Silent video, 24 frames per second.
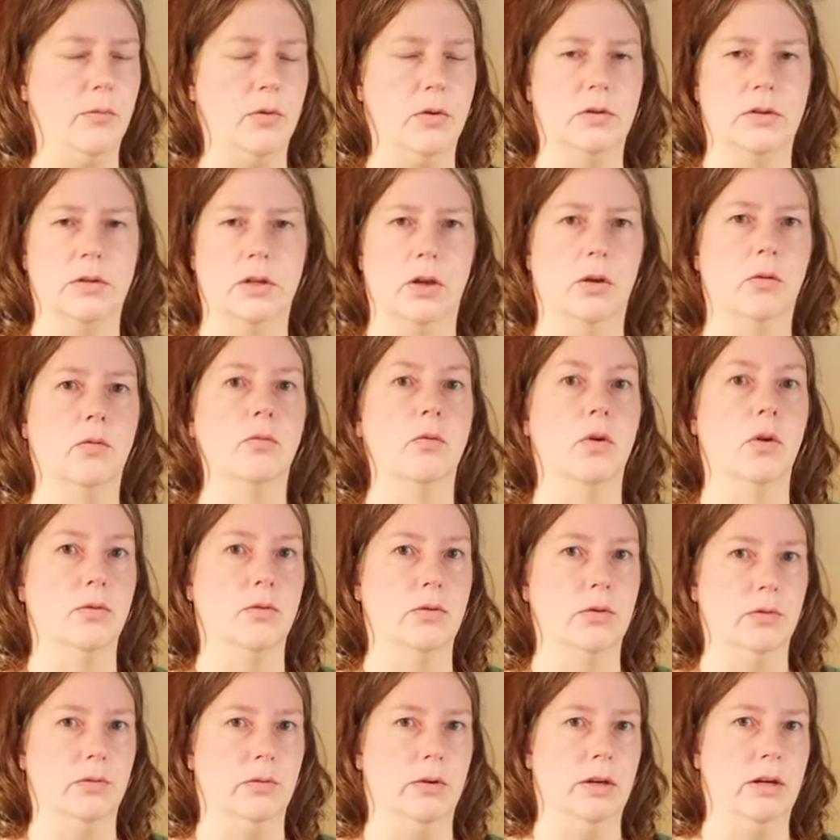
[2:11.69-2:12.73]
using a
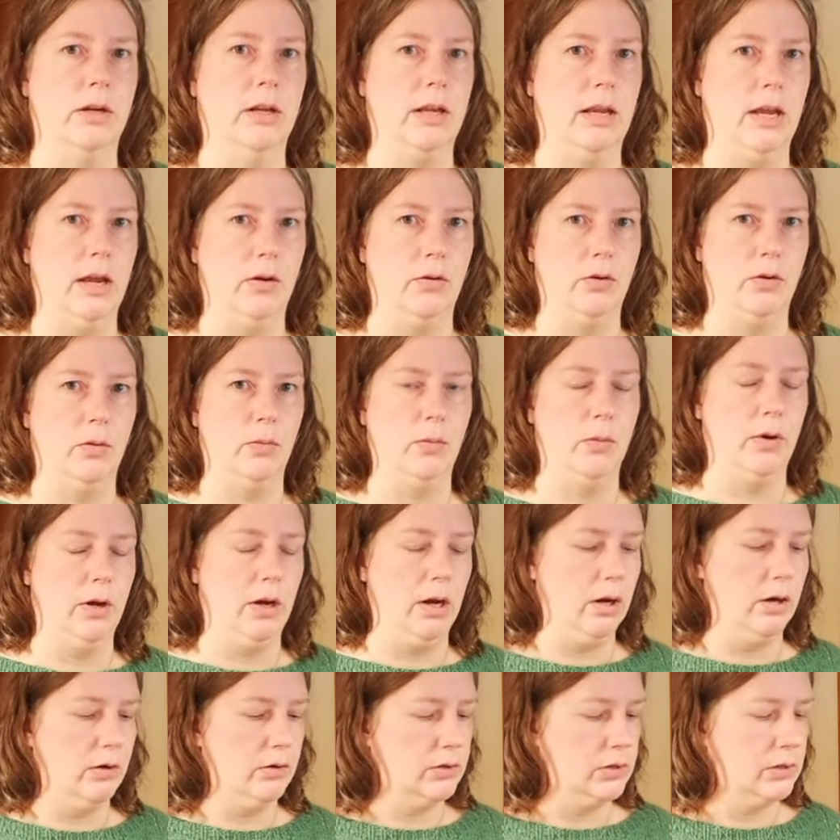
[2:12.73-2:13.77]
rosary to count your
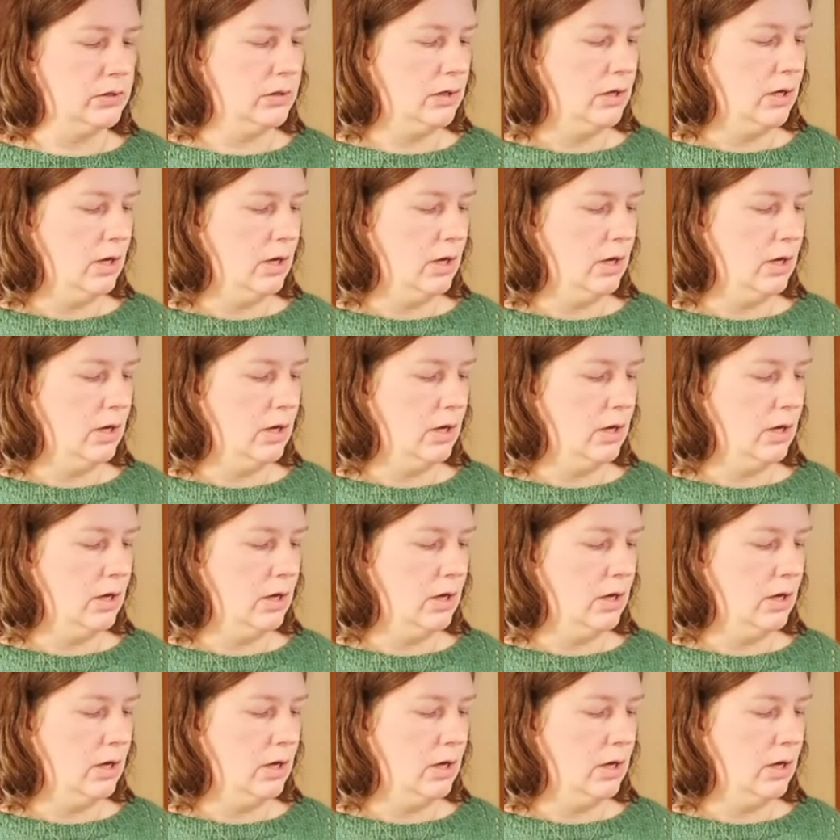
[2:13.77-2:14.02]
prayers.